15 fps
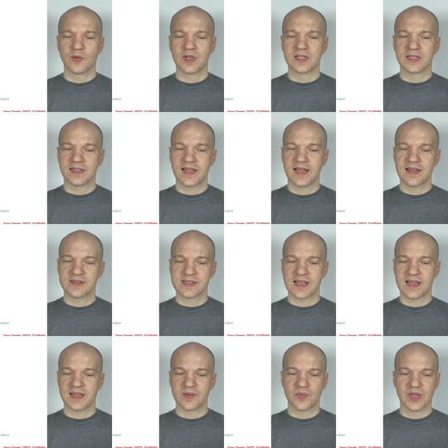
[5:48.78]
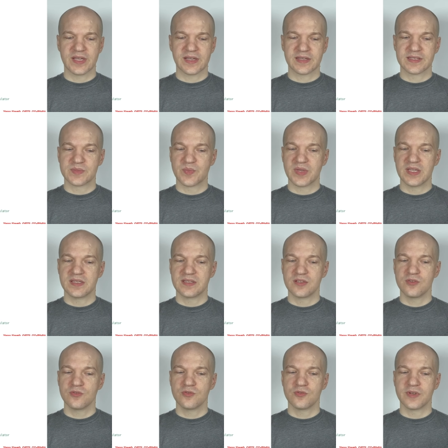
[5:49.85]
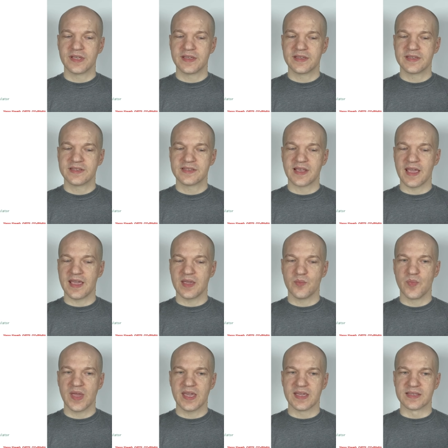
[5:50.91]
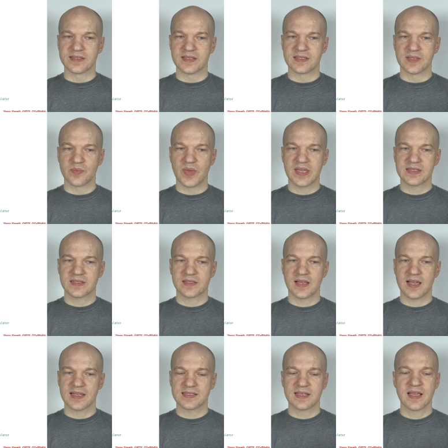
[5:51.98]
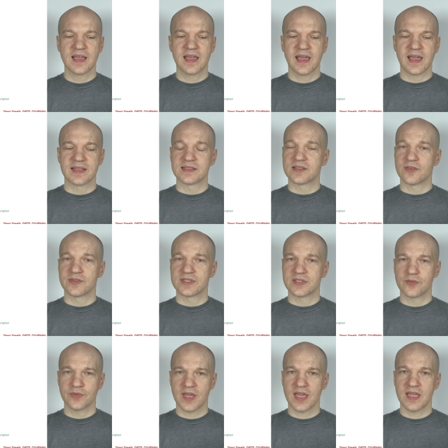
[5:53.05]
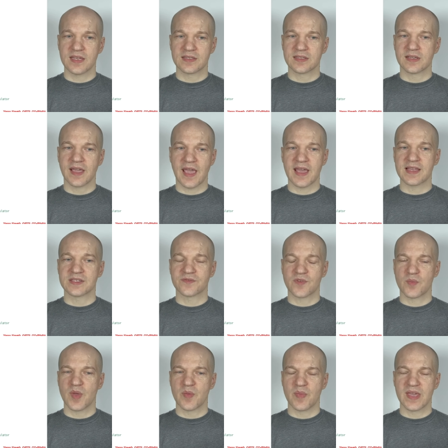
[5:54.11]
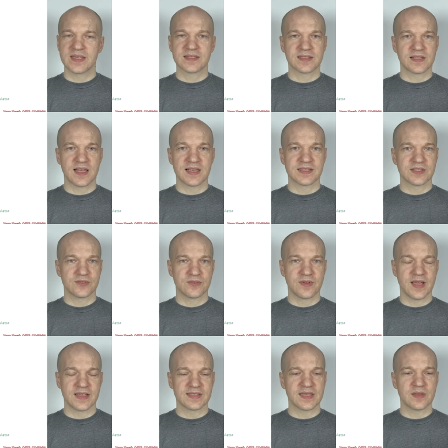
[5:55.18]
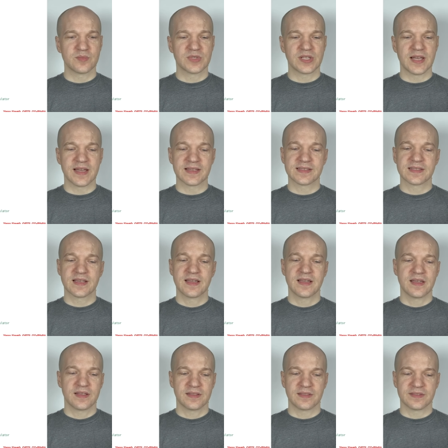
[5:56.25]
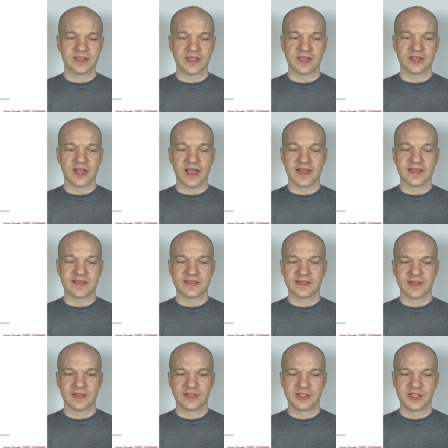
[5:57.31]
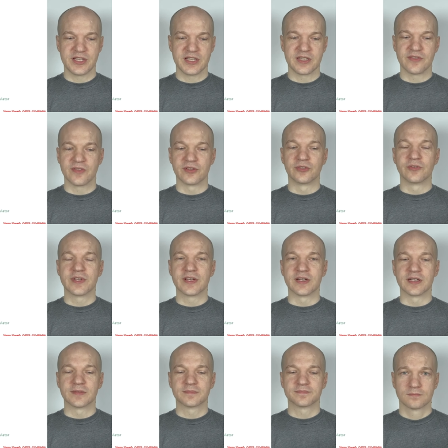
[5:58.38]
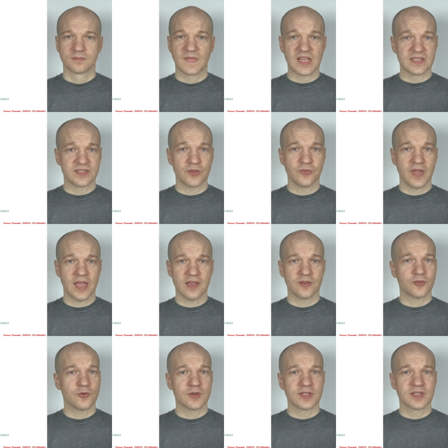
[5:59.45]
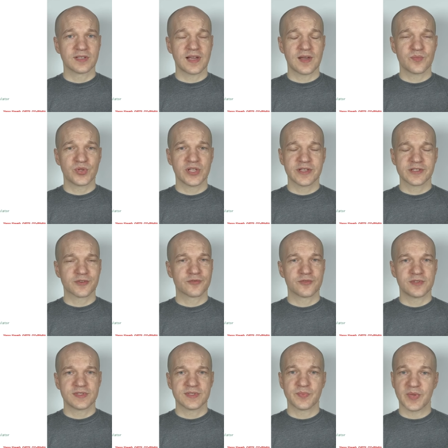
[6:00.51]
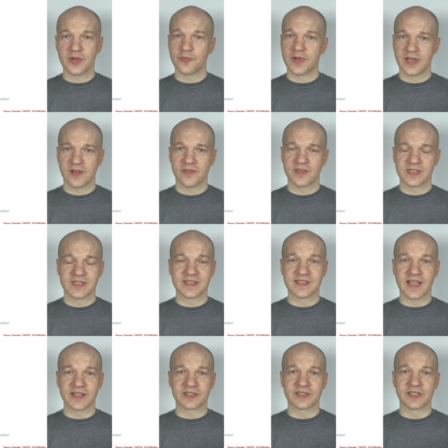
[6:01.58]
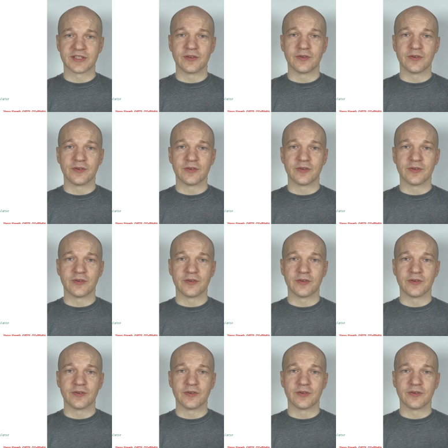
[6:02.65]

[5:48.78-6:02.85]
Well, it allows that because B2 is a base. It's a base class, and so it's okay to cast from a base class to a subclass, such as G the greeter. It's okay according to compilation rules, but we know this is actually